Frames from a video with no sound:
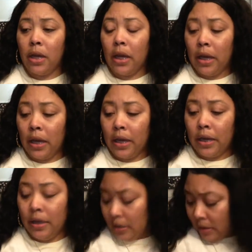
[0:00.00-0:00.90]

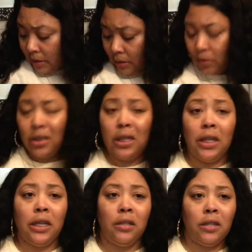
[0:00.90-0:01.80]
And you'll see
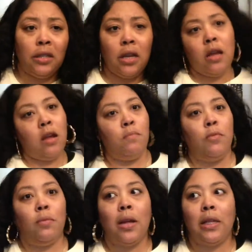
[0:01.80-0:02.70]
it,
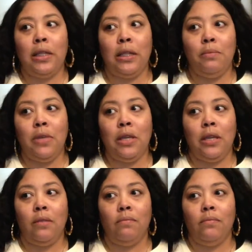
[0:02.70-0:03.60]
you'll probably see
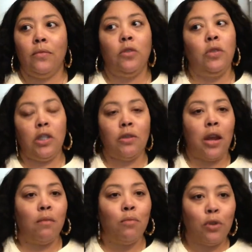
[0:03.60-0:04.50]
me doing the
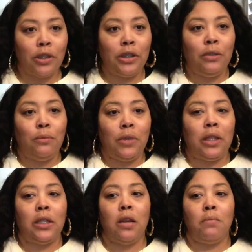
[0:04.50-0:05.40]
try-on portion with
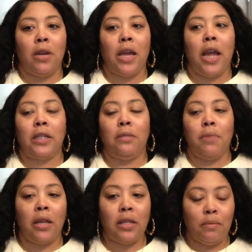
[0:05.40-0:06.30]
this on, but I actually
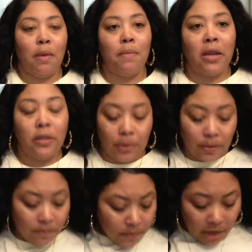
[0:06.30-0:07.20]
packed this in my bag to wear.
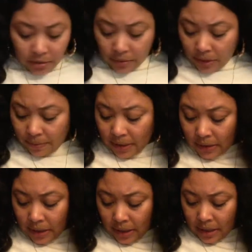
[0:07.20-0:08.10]
So anyways,
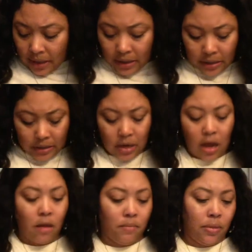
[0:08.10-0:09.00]
and then this
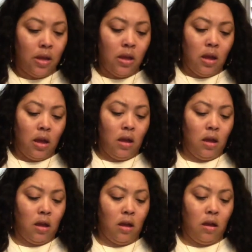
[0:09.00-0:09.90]
top,
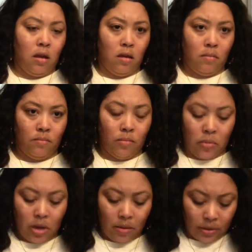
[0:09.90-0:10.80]
how
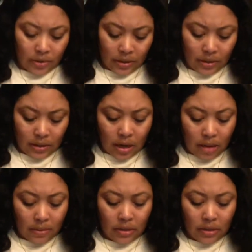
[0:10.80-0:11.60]
much is this top?